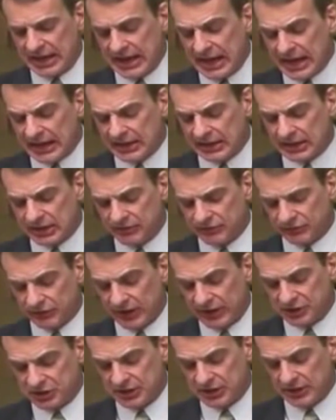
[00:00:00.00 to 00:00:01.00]
chaotic
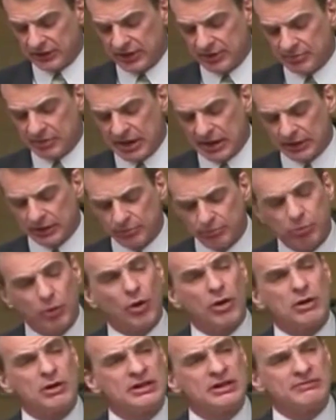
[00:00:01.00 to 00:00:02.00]
inflationary model,
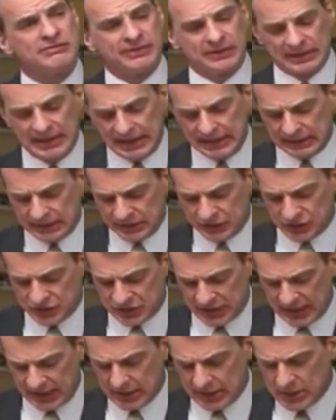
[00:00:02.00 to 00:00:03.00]
Borde and Vilenkin
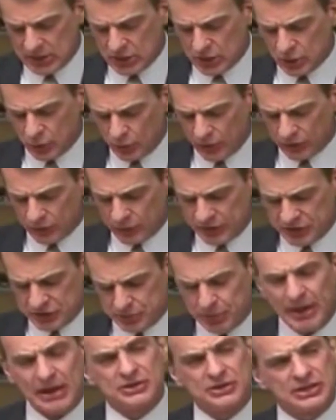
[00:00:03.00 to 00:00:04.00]
say, with
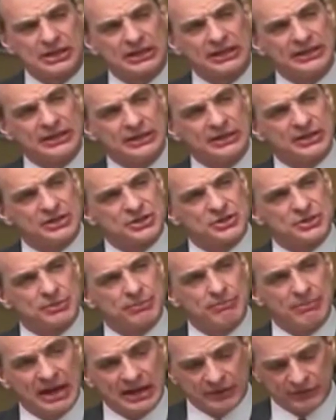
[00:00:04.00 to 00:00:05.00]
respect to Linde's
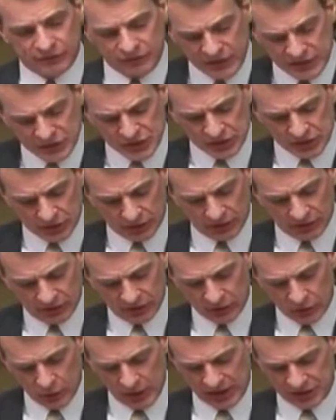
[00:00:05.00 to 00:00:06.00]

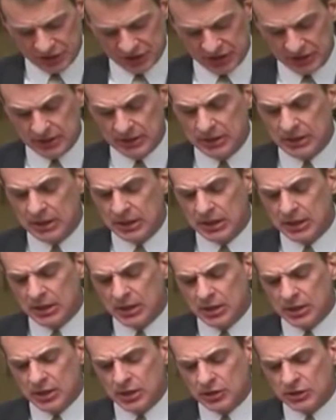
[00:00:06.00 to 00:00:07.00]
metaphysical question,
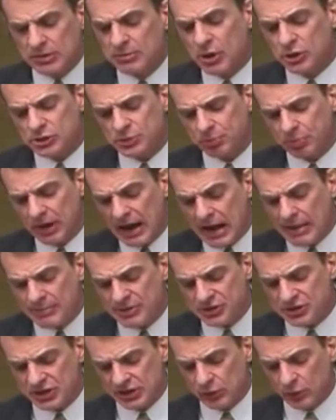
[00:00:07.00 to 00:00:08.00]
the most
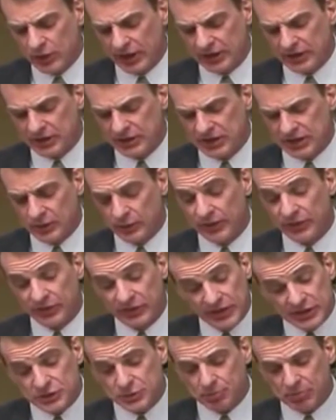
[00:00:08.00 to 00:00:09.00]
promising way to deal
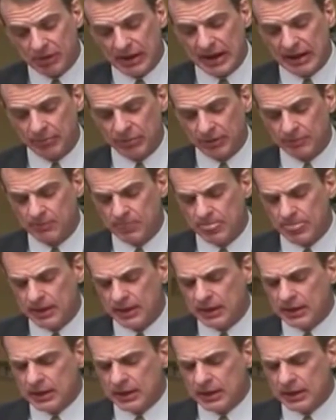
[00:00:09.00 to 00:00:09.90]
with this problem